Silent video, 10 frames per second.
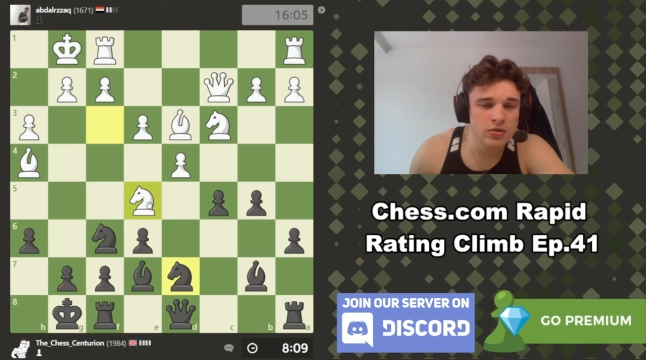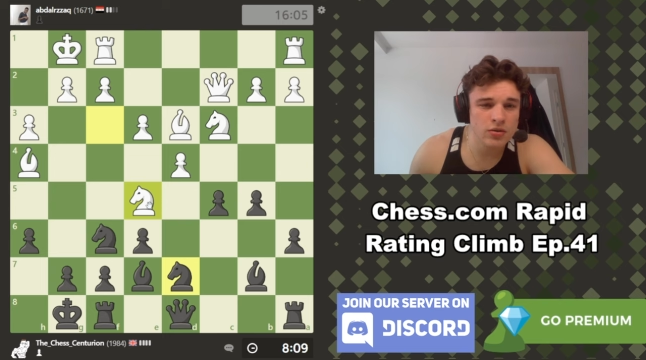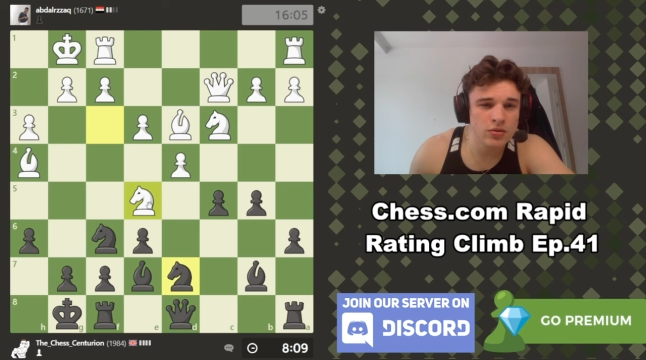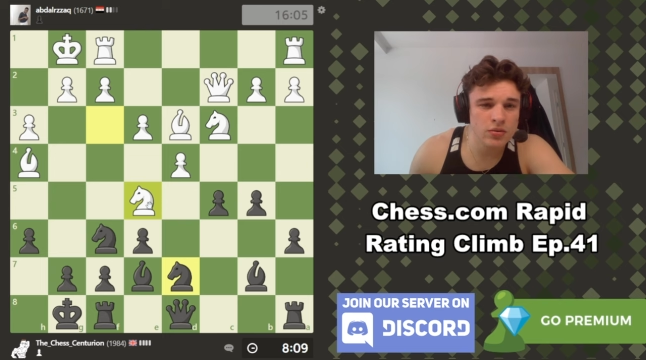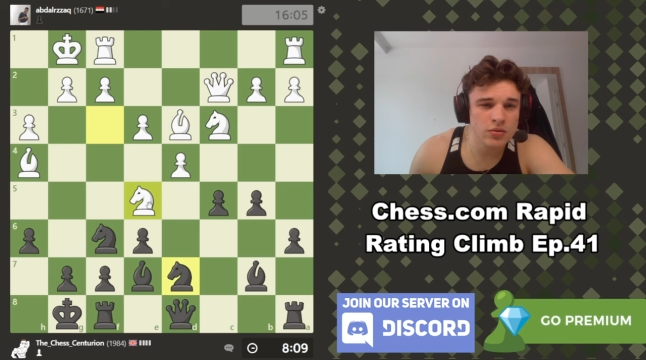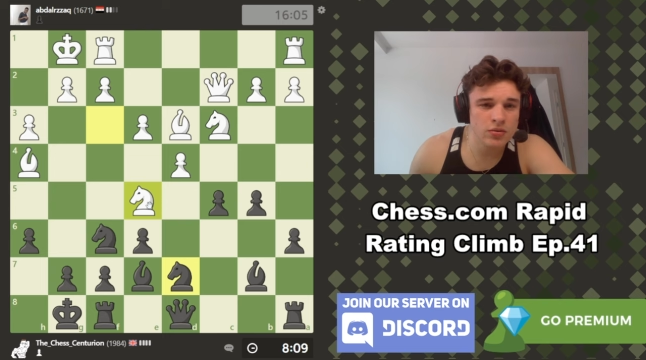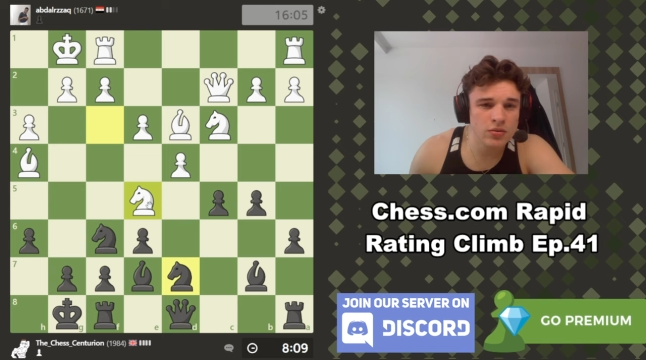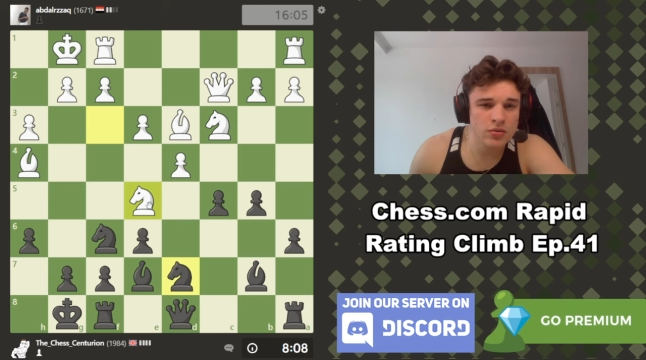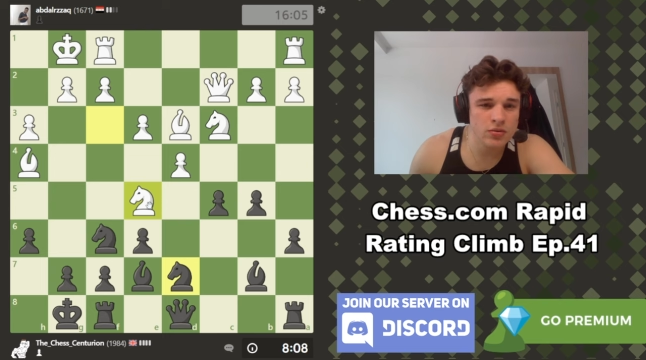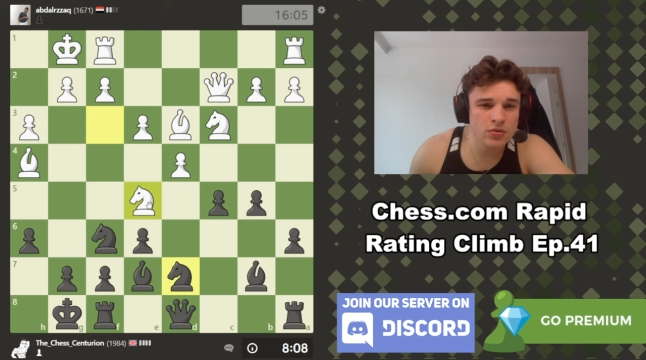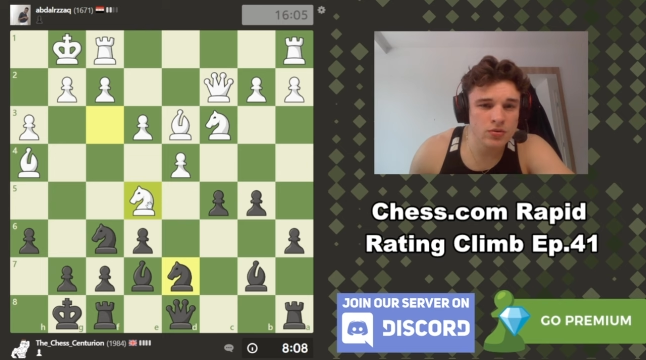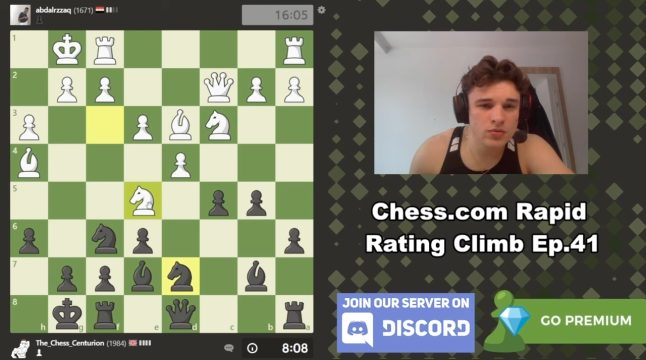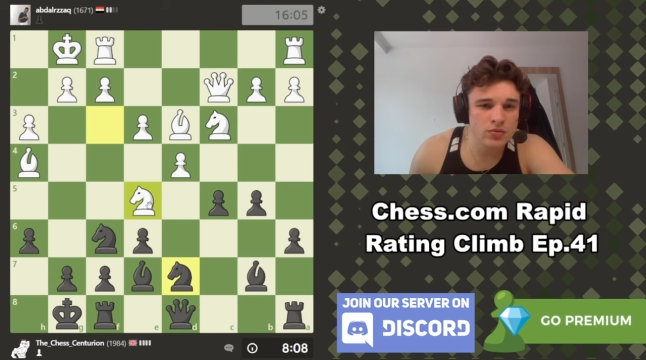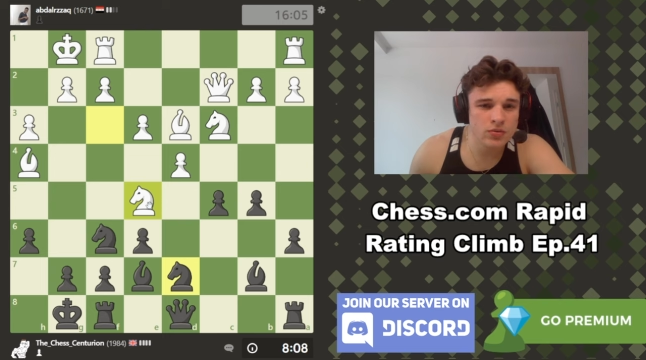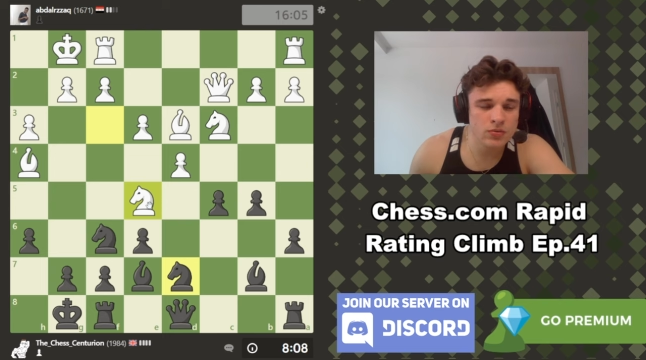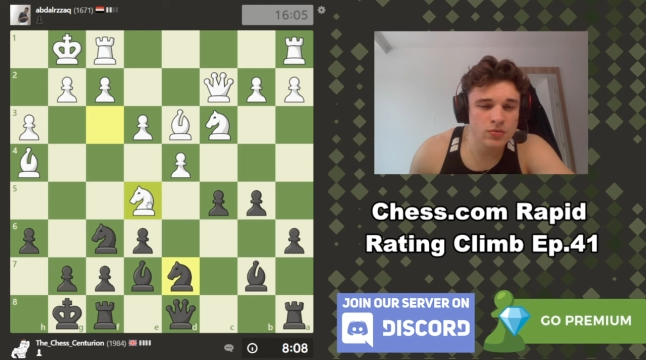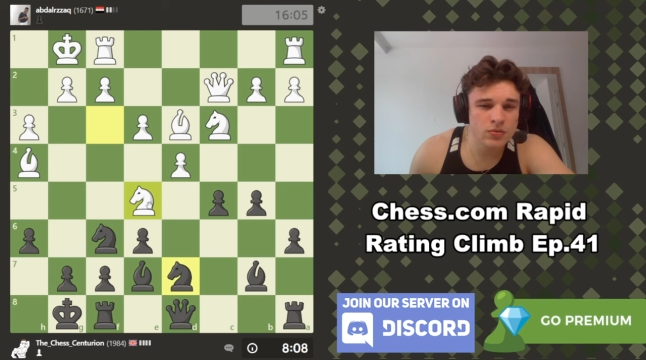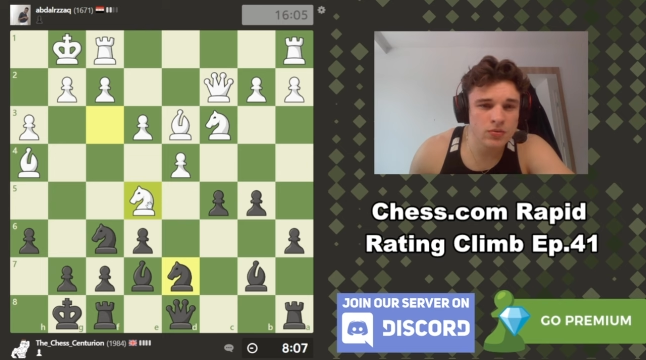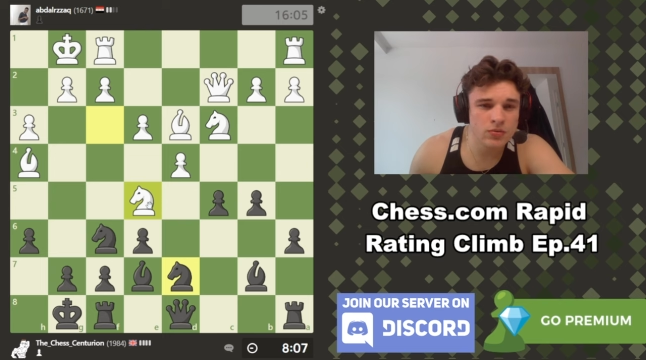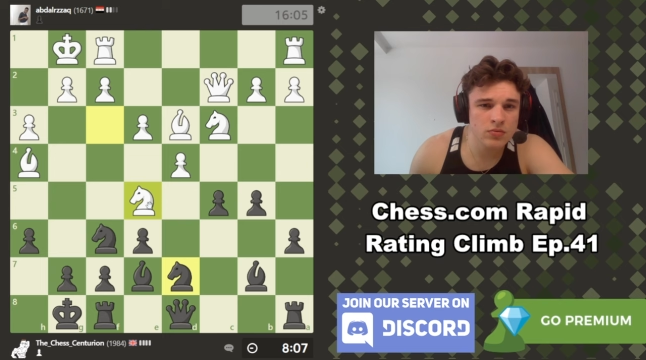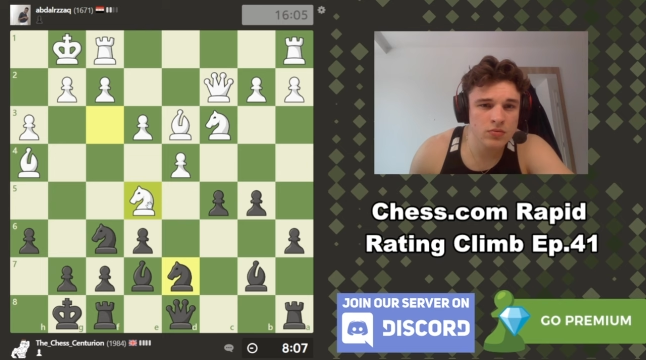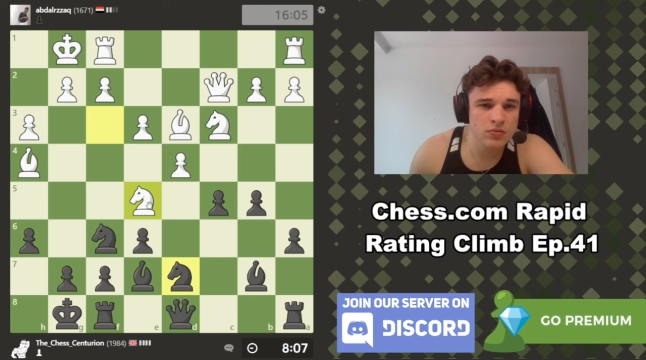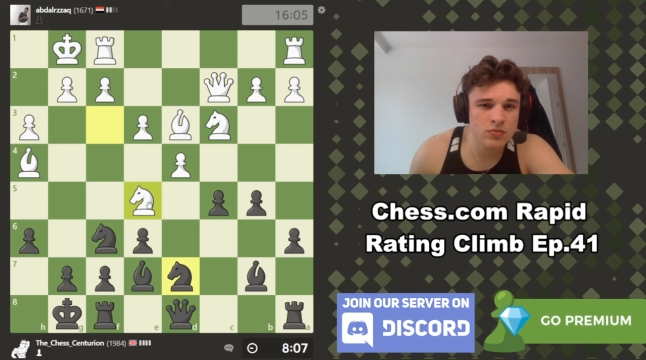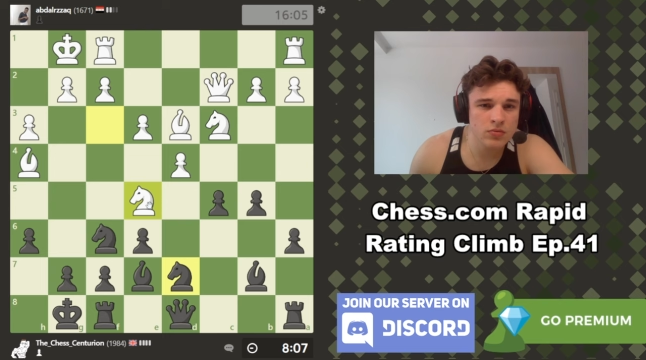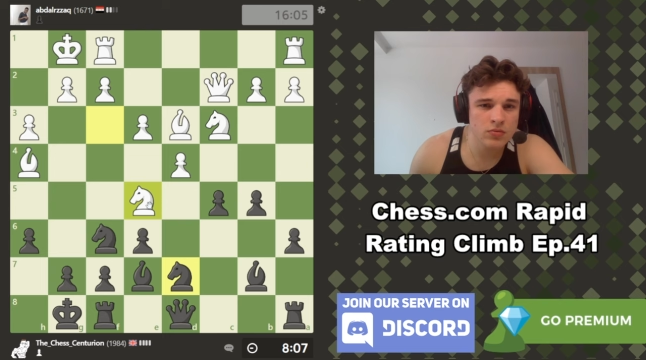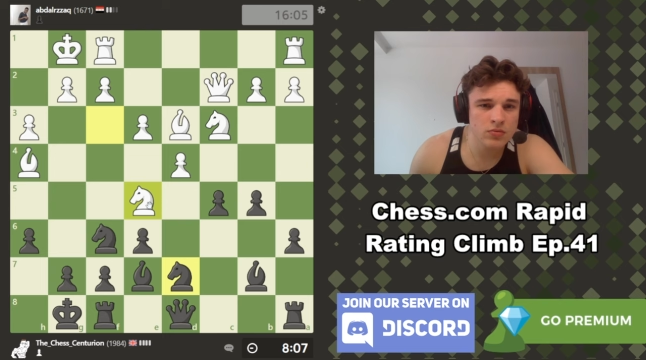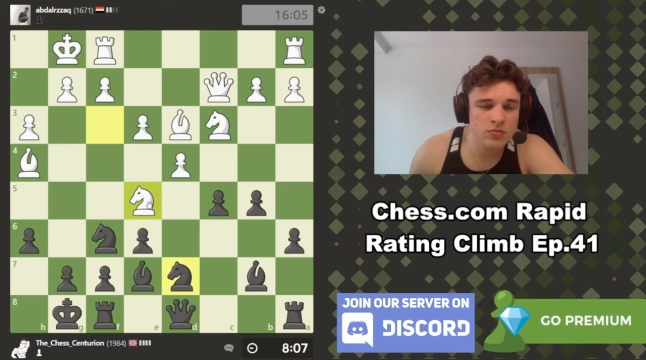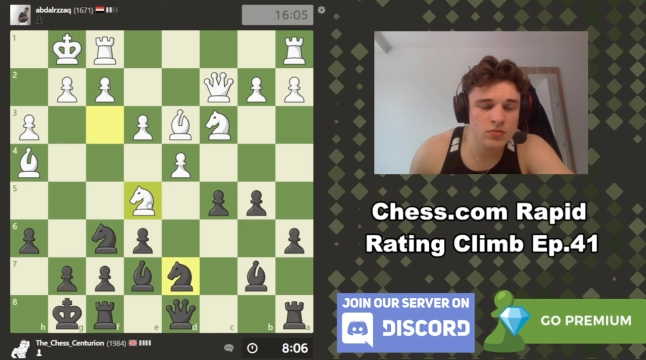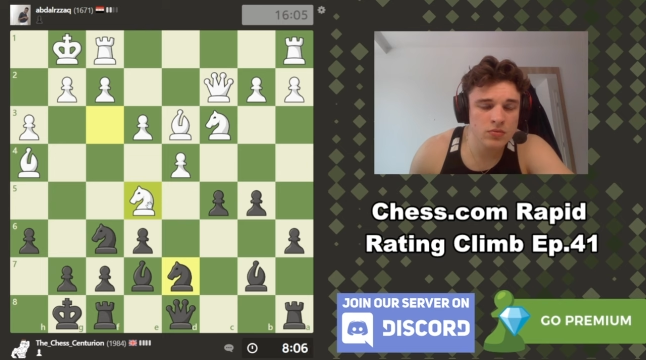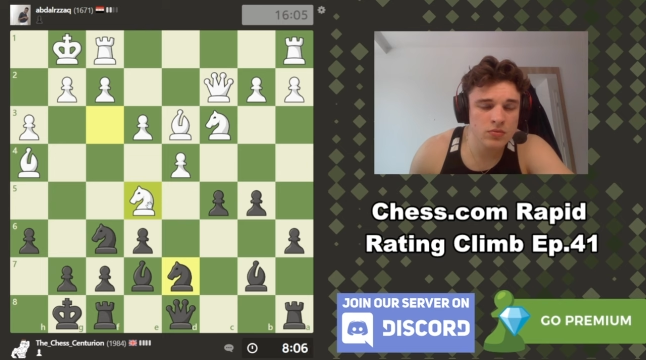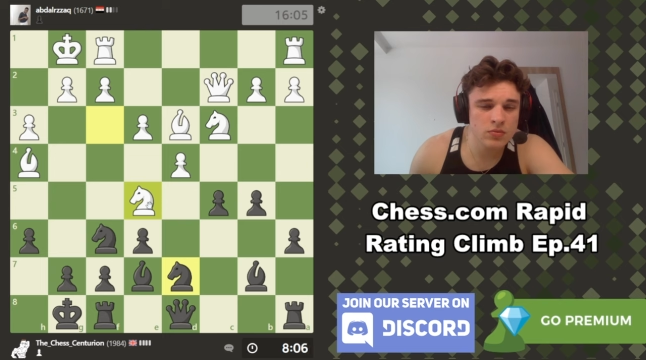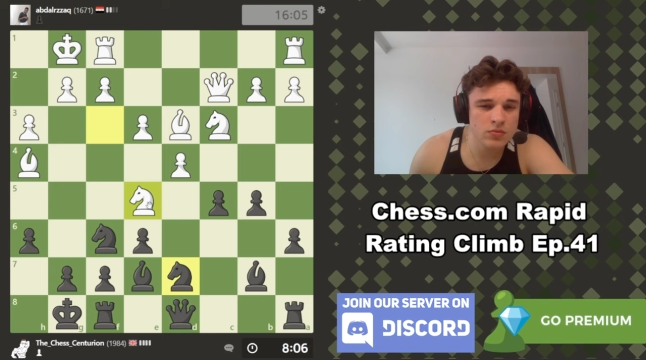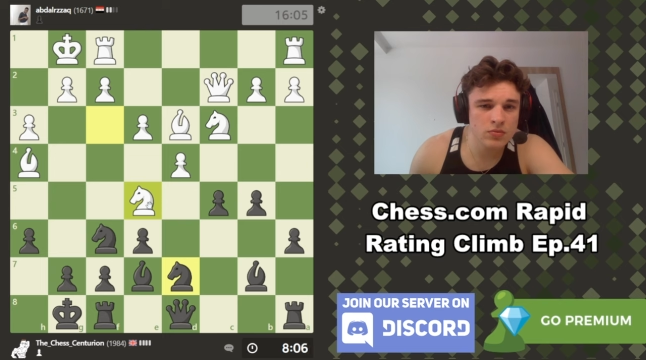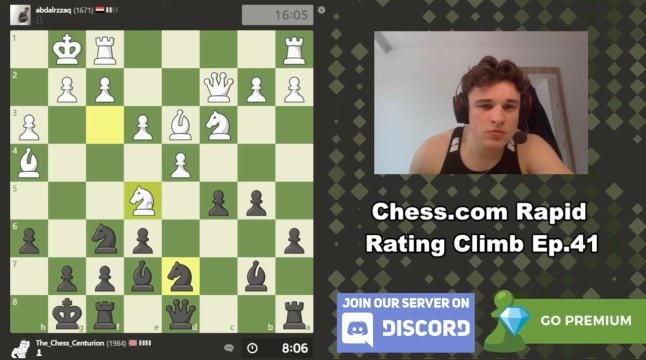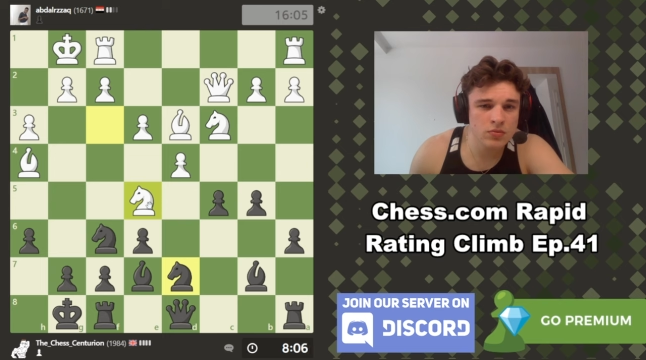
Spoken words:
[no speech]